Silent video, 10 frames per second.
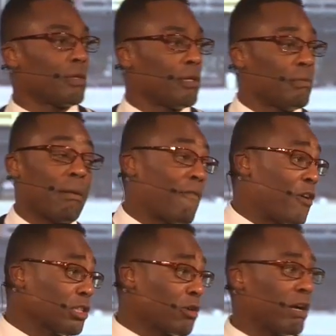Now, the
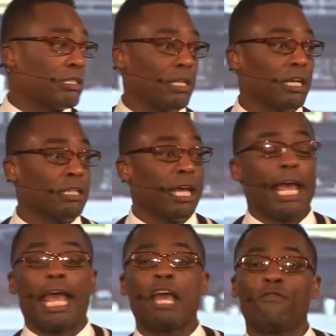first question is,
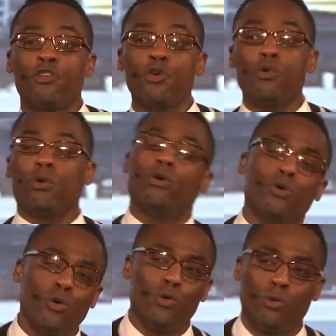I
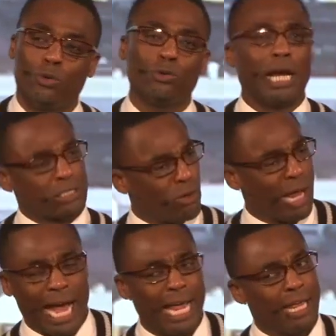
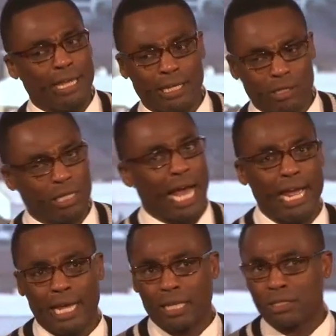didn't
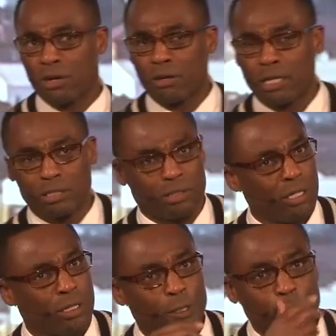get this early. This is good.